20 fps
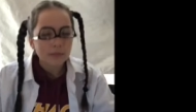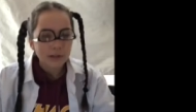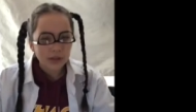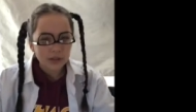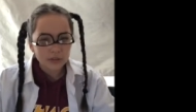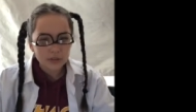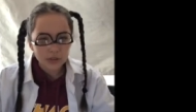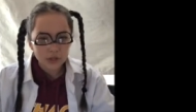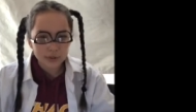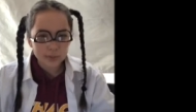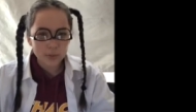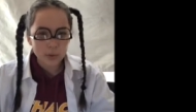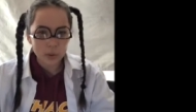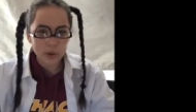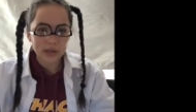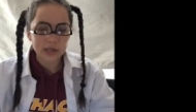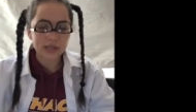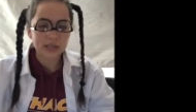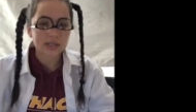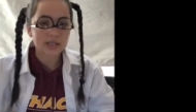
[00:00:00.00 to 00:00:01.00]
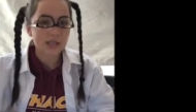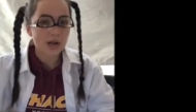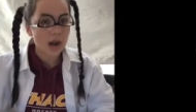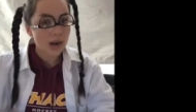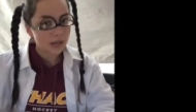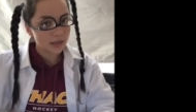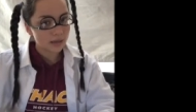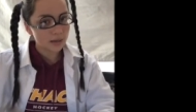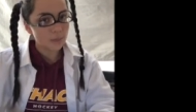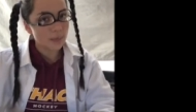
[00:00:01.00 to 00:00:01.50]
My third point is
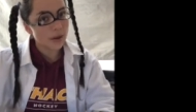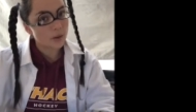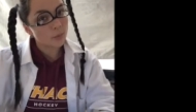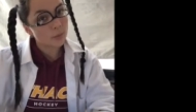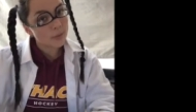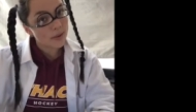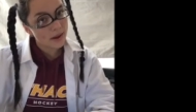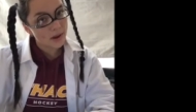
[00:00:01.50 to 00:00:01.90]
talking about